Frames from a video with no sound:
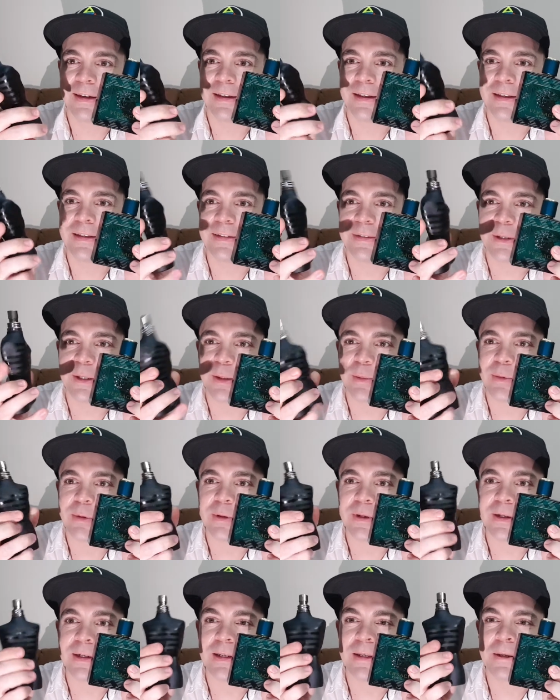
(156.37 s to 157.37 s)
Let's turn him
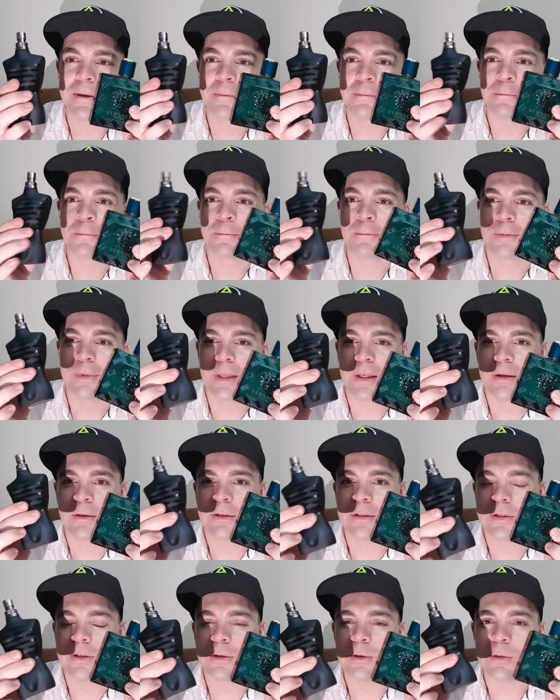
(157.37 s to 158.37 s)
around.
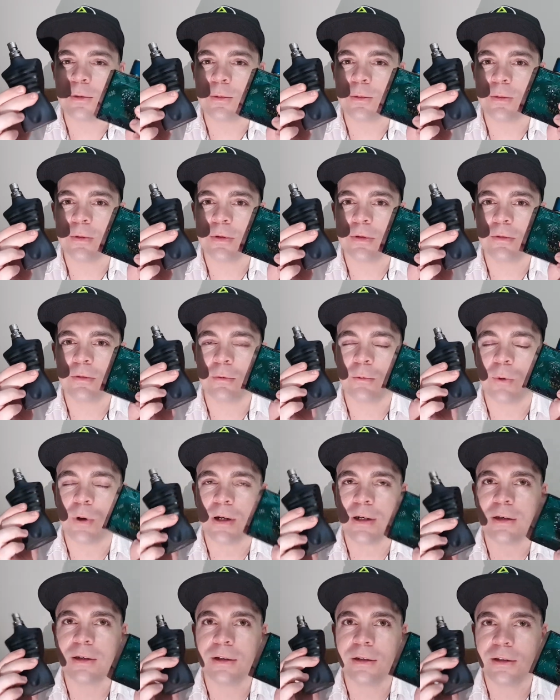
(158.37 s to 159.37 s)
So,
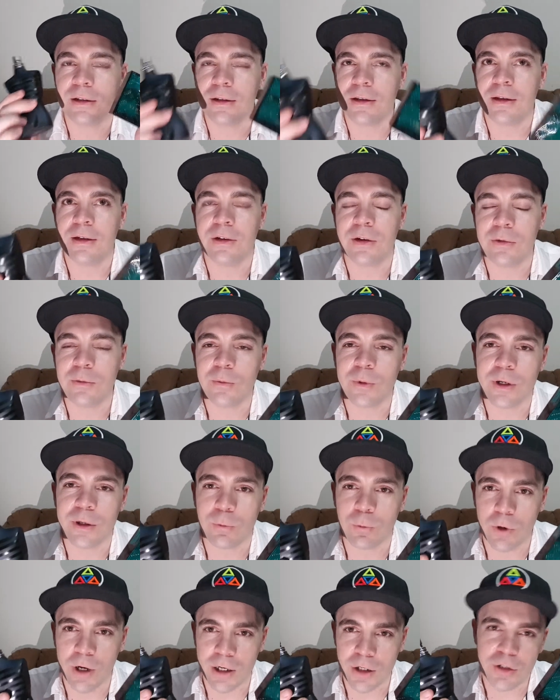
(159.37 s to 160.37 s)
one, you don't wear
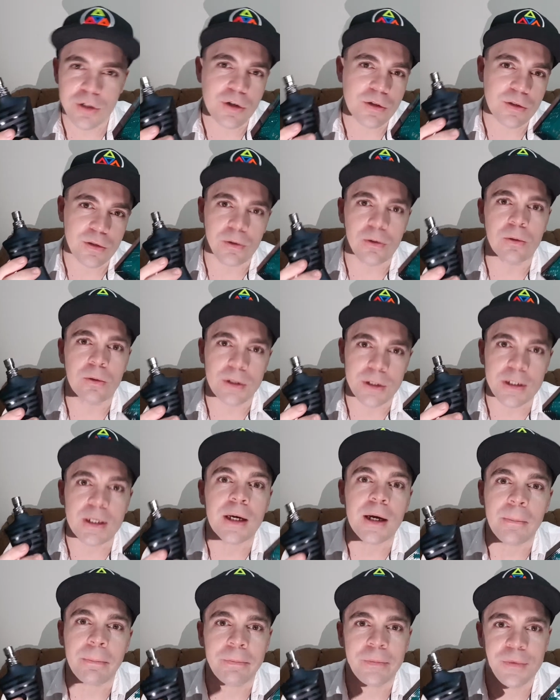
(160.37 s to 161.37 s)
white shirts all the
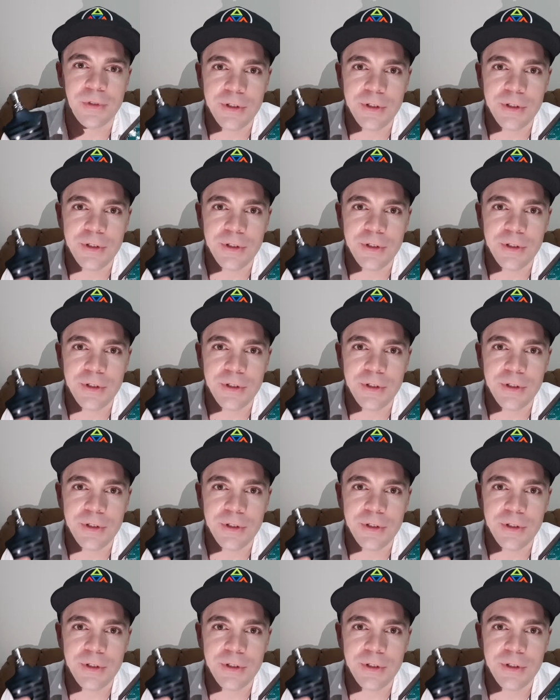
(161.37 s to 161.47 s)
time.